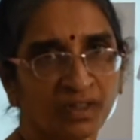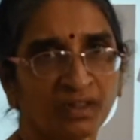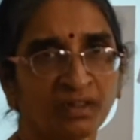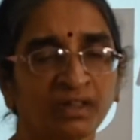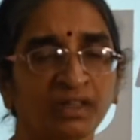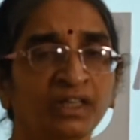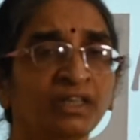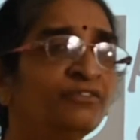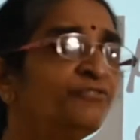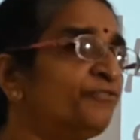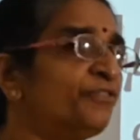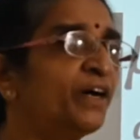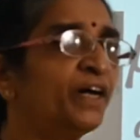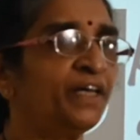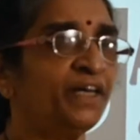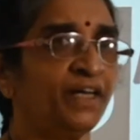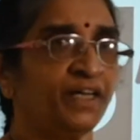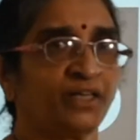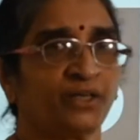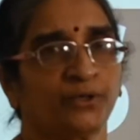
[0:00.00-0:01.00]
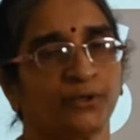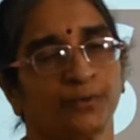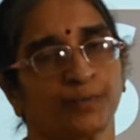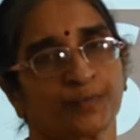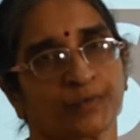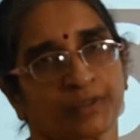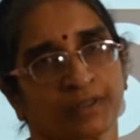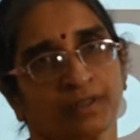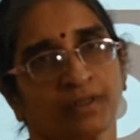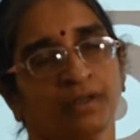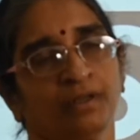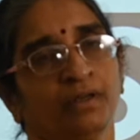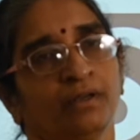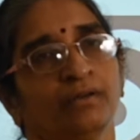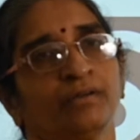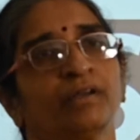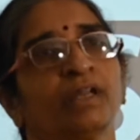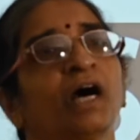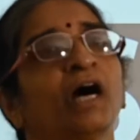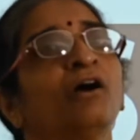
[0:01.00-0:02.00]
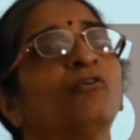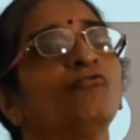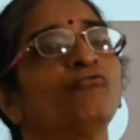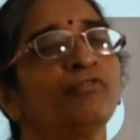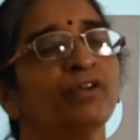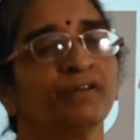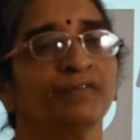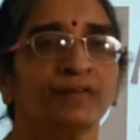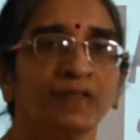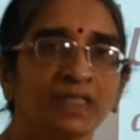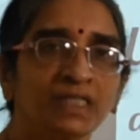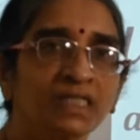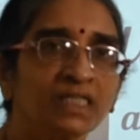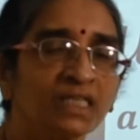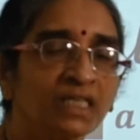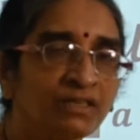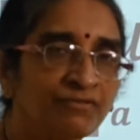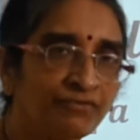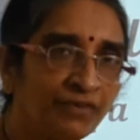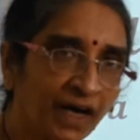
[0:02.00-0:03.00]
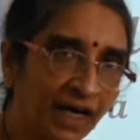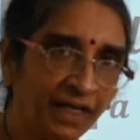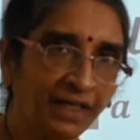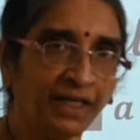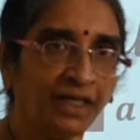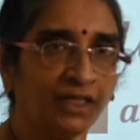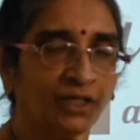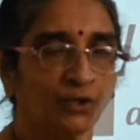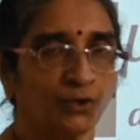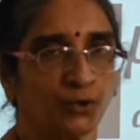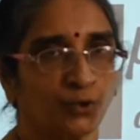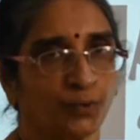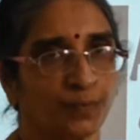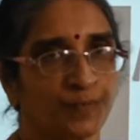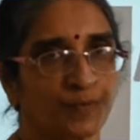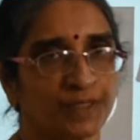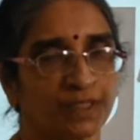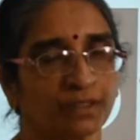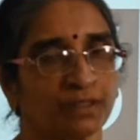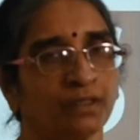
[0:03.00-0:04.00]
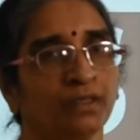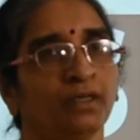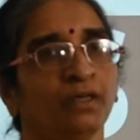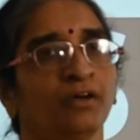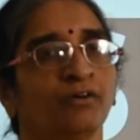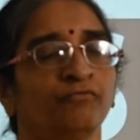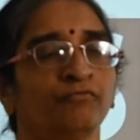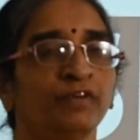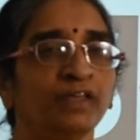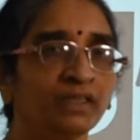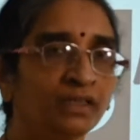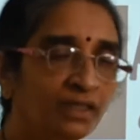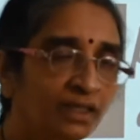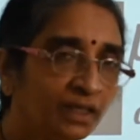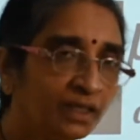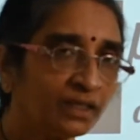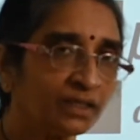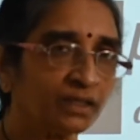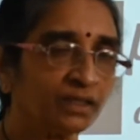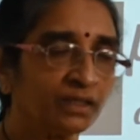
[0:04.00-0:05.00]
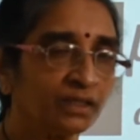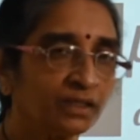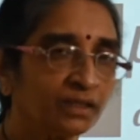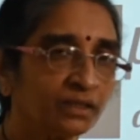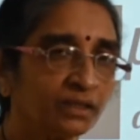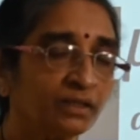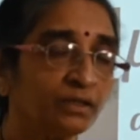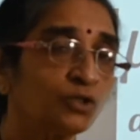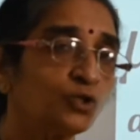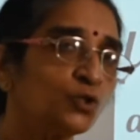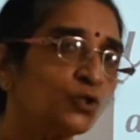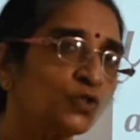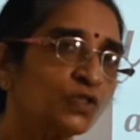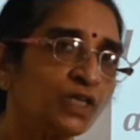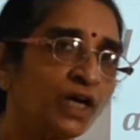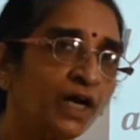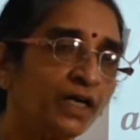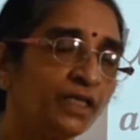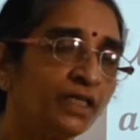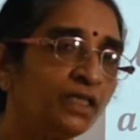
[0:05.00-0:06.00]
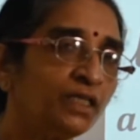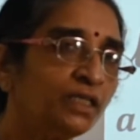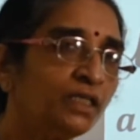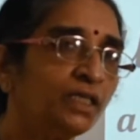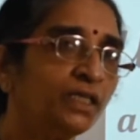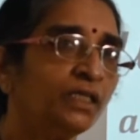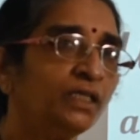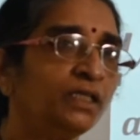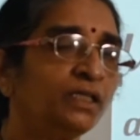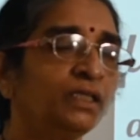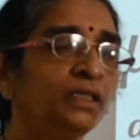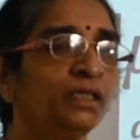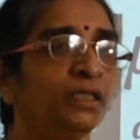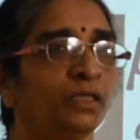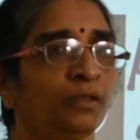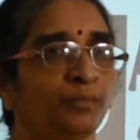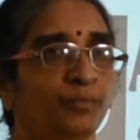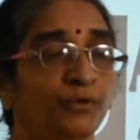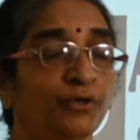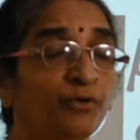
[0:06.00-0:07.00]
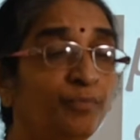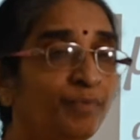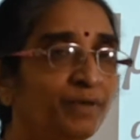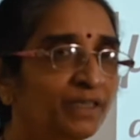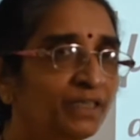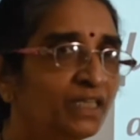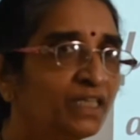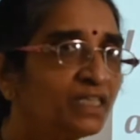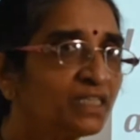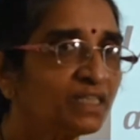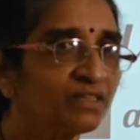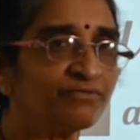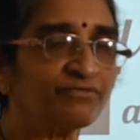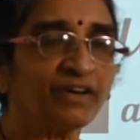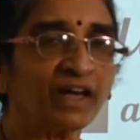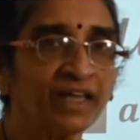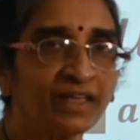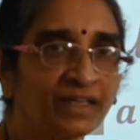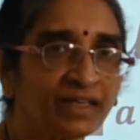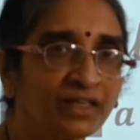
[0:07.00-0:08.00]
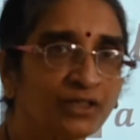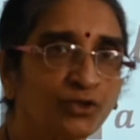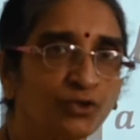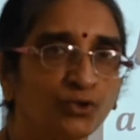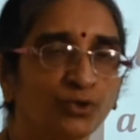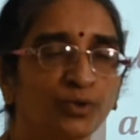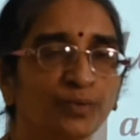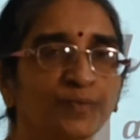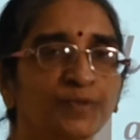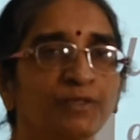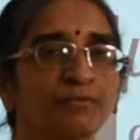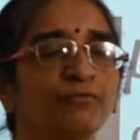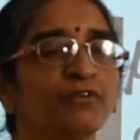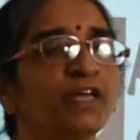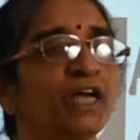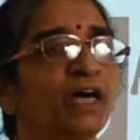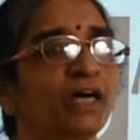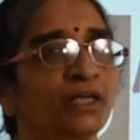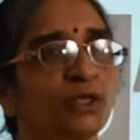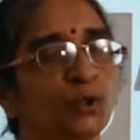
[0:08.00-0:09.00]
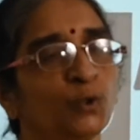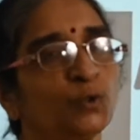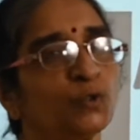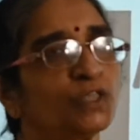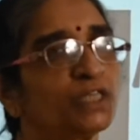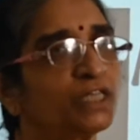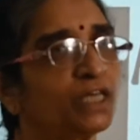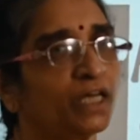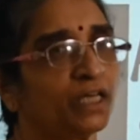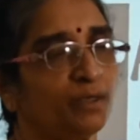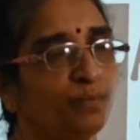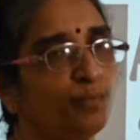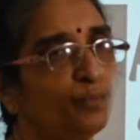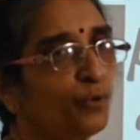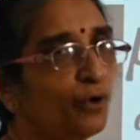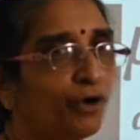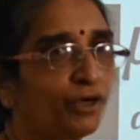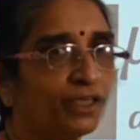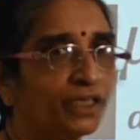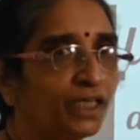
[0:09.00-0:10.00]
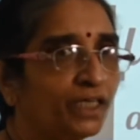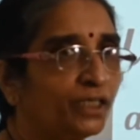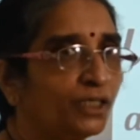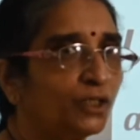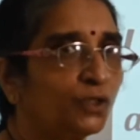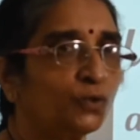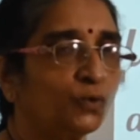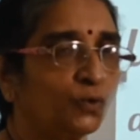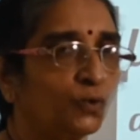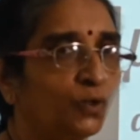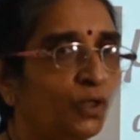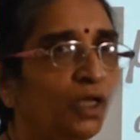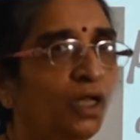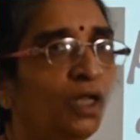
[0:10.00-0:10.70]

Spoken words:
infinite groups. Now we will see finite groups. With that, to study the properties of finite groups, we are using an important tool